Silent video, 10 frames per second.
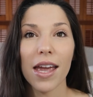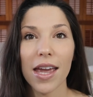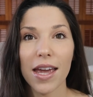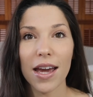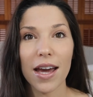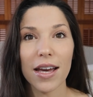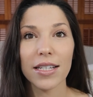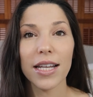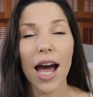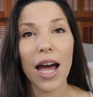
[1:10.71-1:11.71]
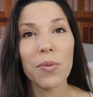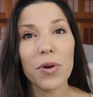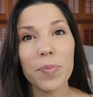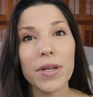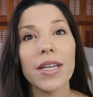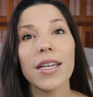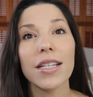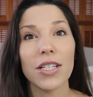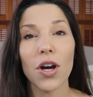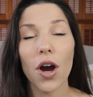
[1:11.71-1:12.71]
And I will
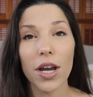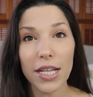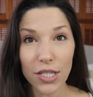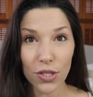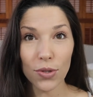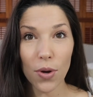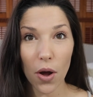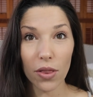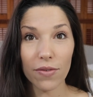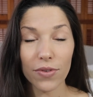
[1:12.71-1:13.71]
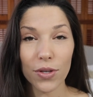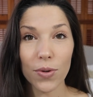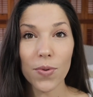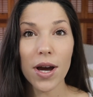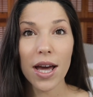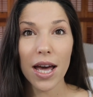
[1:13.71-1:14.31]
be talking to all of you